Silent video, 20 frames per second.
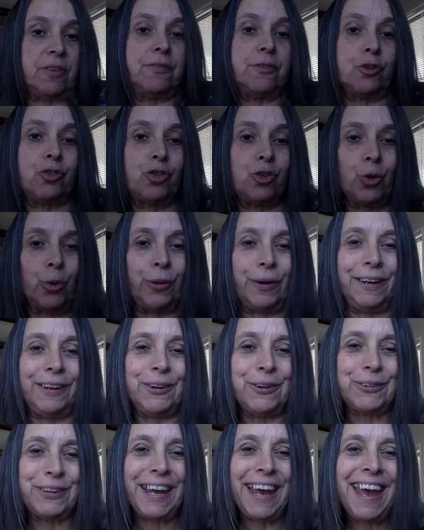of the story,
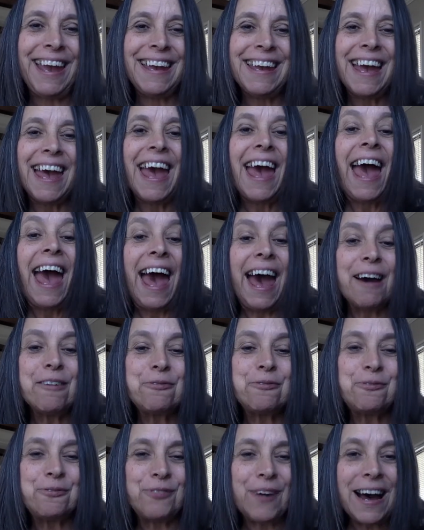okay? Have
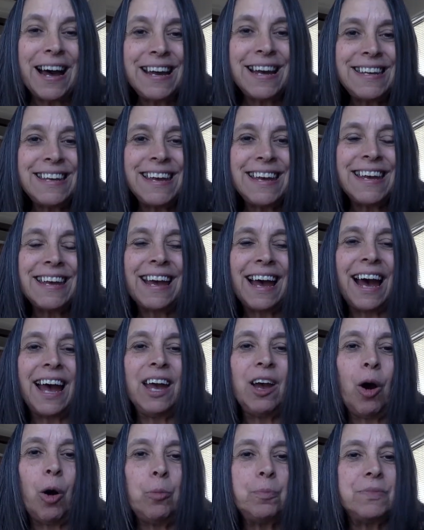fun. I
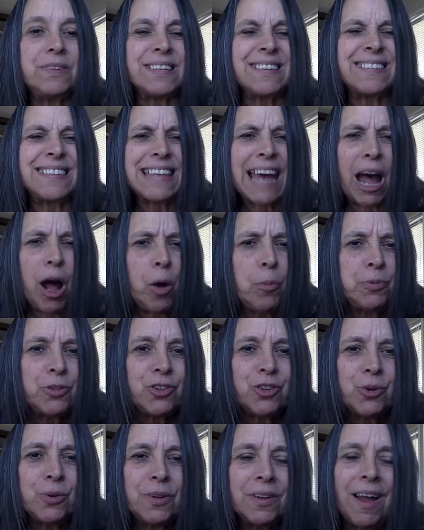hope this
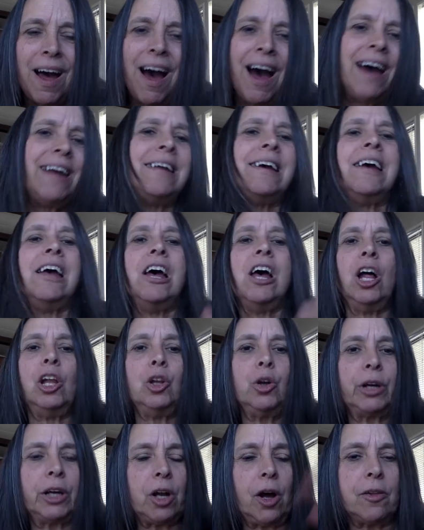helps you a lot.
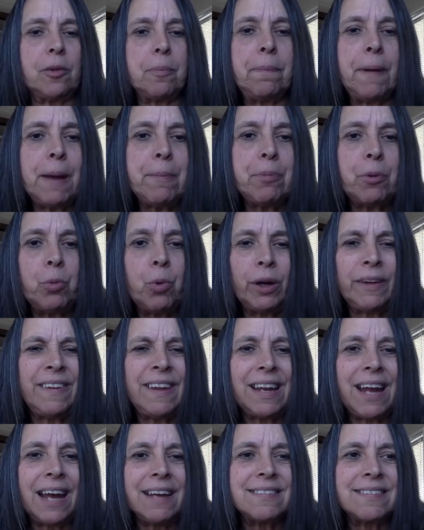Look at all the paperwork
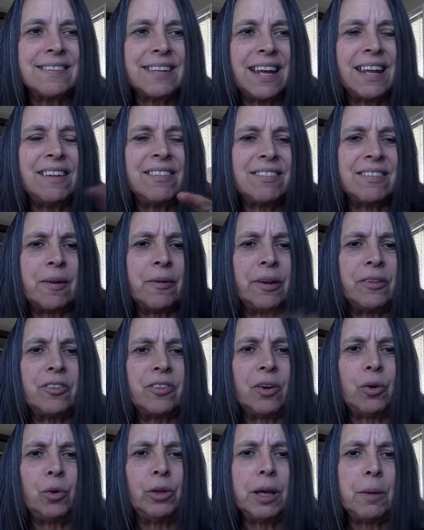that I sent. It's
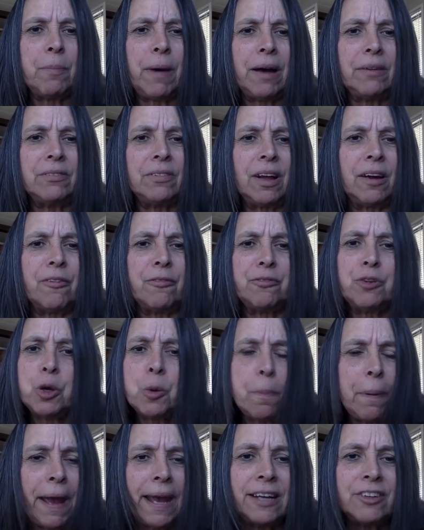only about a few
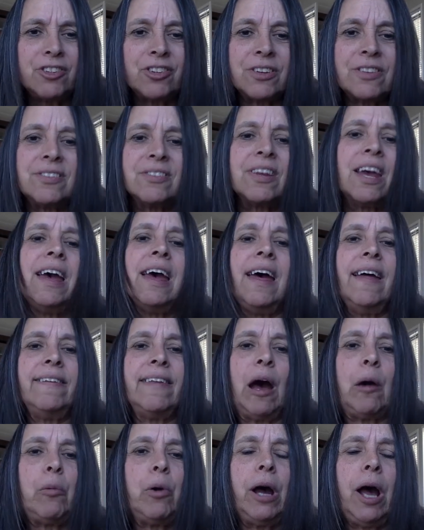pages.
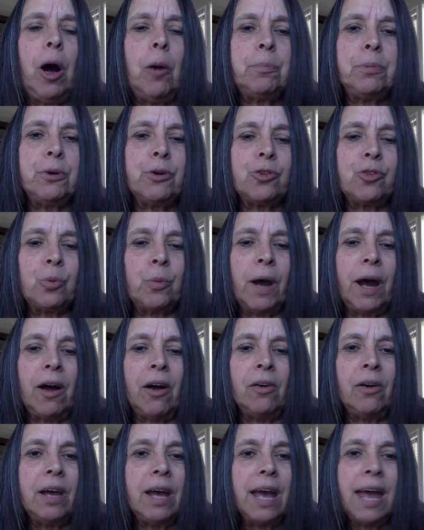That will help you as
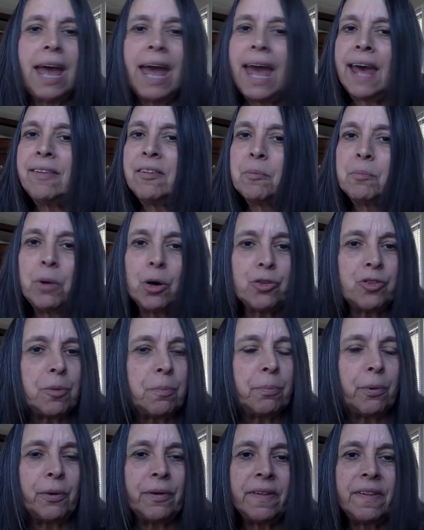well. And the most
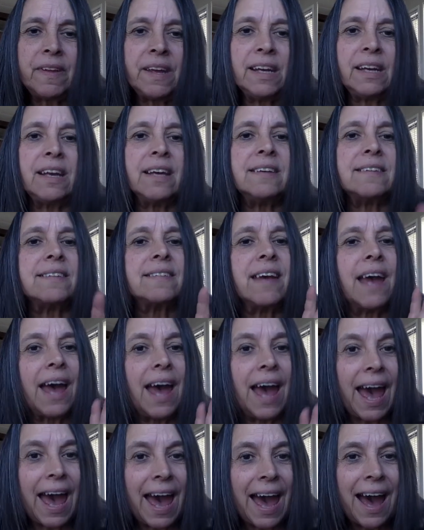important thing is
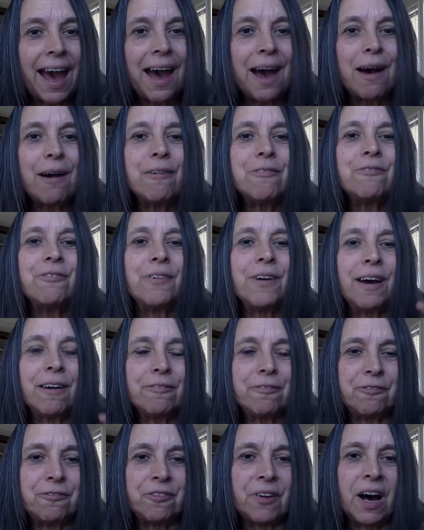have
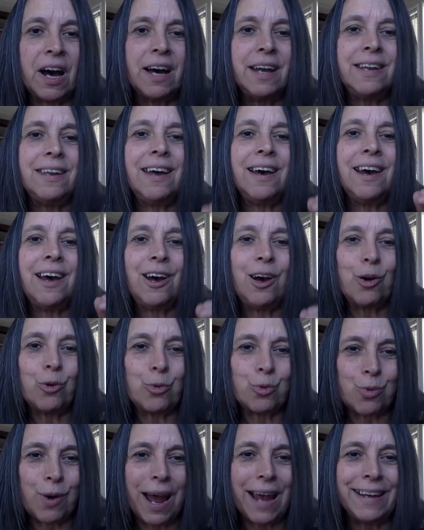fun
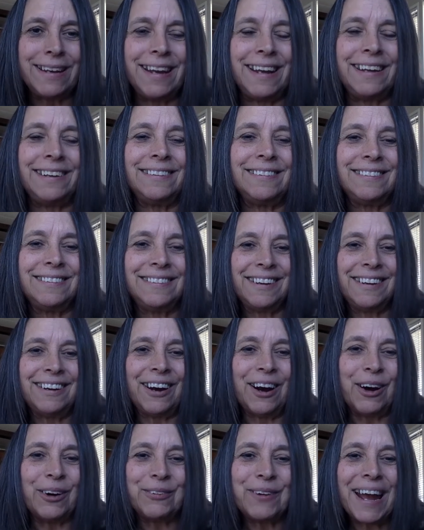writing.
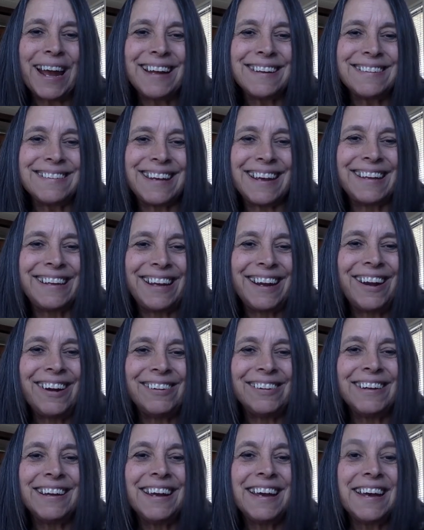All right, take
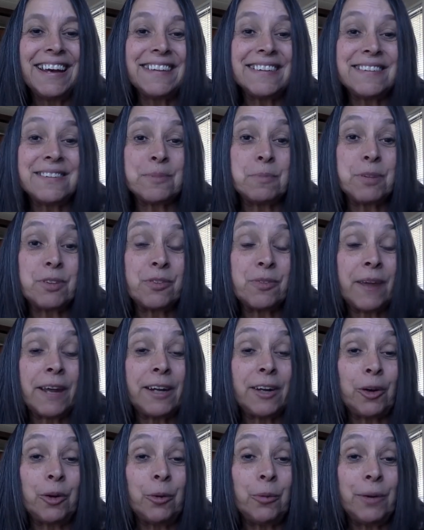care. This is Miss
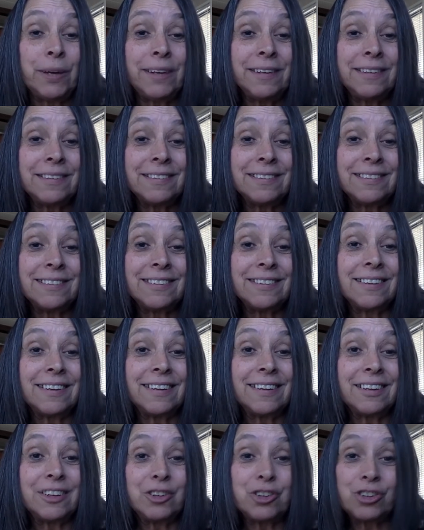Van Gerwen
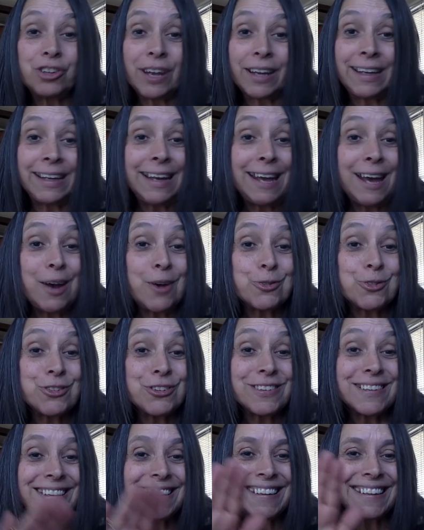checking out.